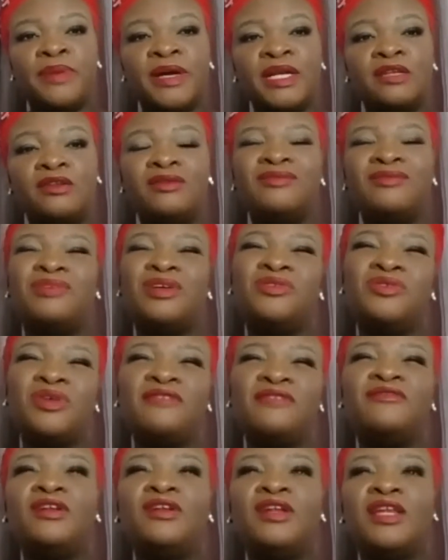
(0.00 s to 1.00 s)
But when you're
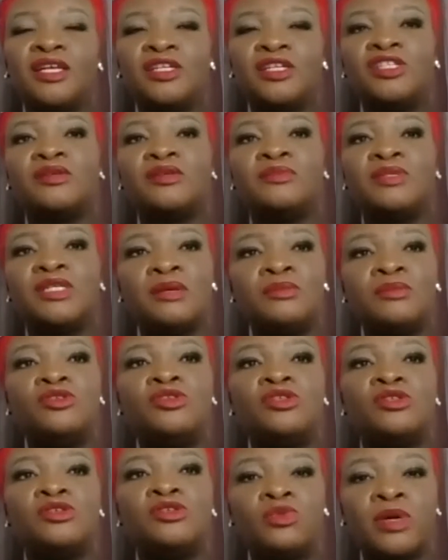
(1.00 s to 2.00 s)
having lunch, sometimes you
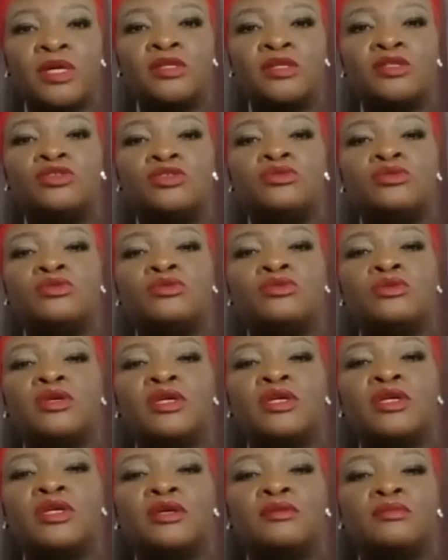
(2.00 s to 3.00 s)
just want to
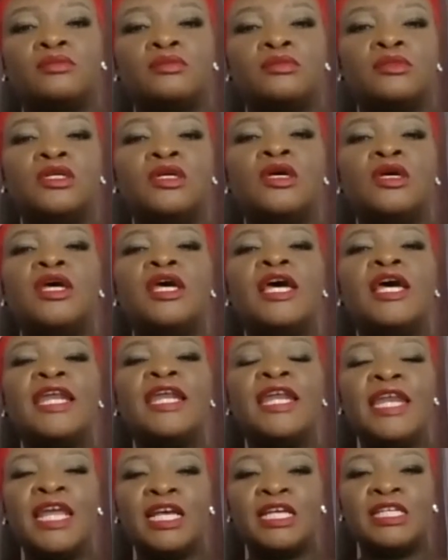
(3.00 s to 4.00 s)

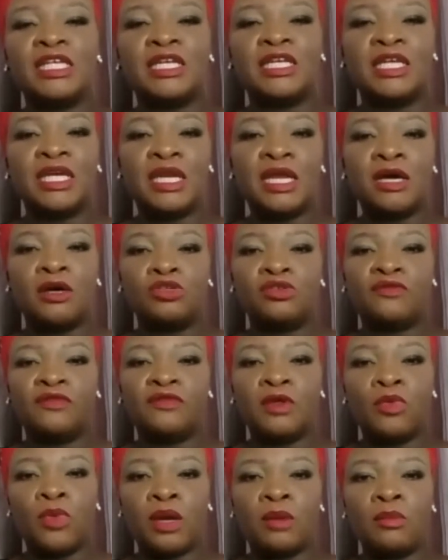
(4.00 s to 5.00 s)
relax and get out of
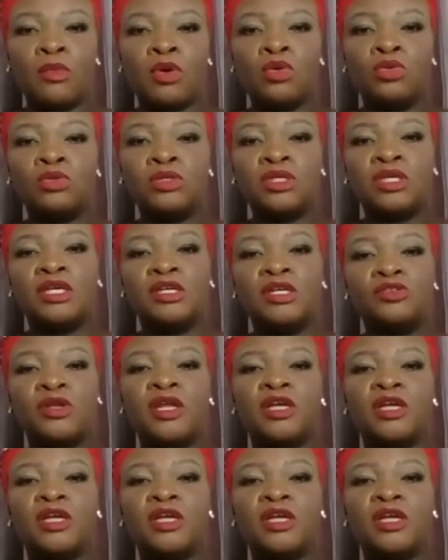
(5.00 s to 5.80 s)
the work mode so that